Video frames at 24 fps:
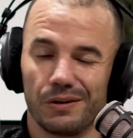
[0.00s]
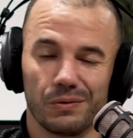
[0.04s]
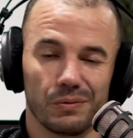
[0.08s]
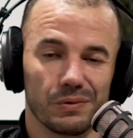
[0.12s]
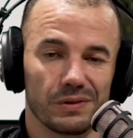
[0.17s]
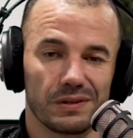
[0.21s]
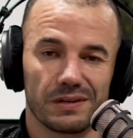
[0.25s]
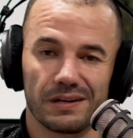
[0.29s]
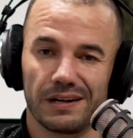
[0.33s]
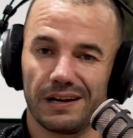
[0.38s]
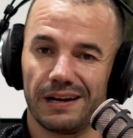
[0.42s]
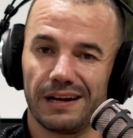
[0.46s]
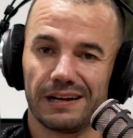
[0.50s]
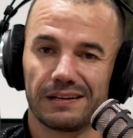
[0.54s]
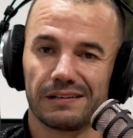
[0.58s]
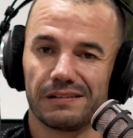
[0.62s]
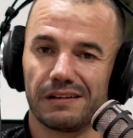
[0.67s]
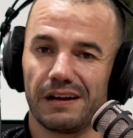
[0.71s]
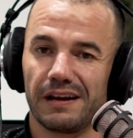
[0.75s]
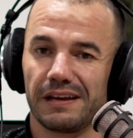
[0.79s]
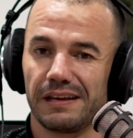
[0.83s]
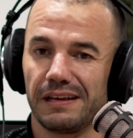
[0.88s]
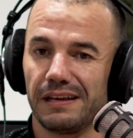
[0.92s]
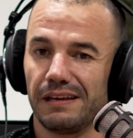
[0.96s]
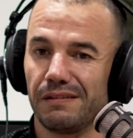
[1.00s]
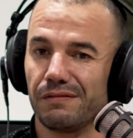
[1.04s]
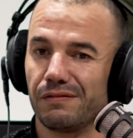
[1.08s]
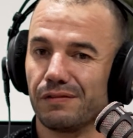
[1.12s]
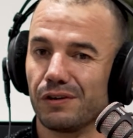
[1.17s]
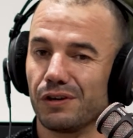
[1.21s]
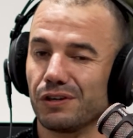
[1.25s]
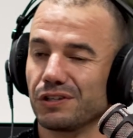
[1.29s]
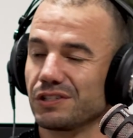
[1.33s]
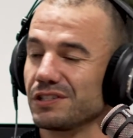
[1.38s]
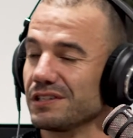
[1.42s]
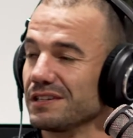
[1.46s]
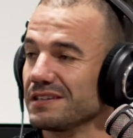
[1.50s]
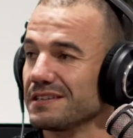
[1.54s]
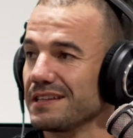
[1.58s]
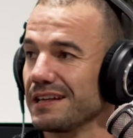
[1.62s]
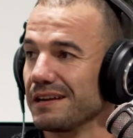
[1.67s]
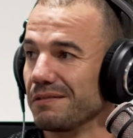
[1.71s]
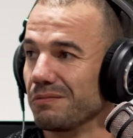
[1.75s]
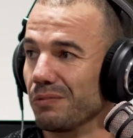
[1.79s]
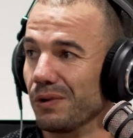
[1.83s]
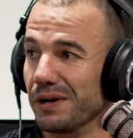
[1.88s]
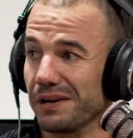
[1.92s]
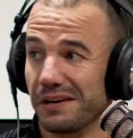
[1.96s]
with like naive notions
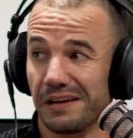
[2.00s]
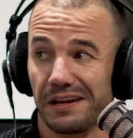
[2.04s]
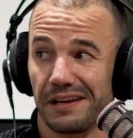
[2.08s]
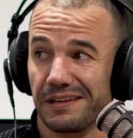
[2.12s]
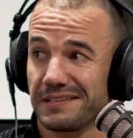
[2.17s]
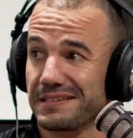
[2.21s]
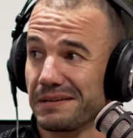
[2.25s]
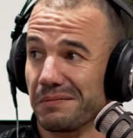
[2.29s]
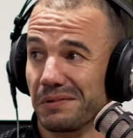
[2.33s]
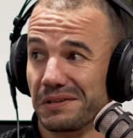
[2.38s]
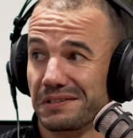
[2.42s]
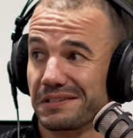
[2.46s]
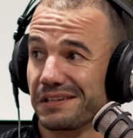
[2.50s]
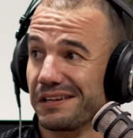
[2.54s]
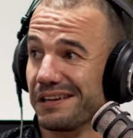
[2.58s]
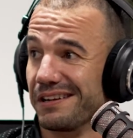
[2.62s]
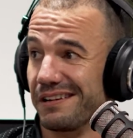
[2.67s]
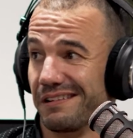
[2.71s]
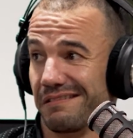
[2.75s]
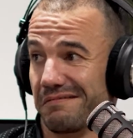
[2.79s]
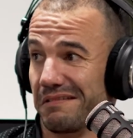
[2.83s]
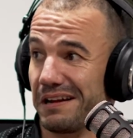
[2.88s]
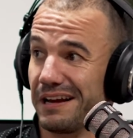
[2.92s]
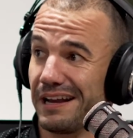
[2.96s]
that one day someone's going to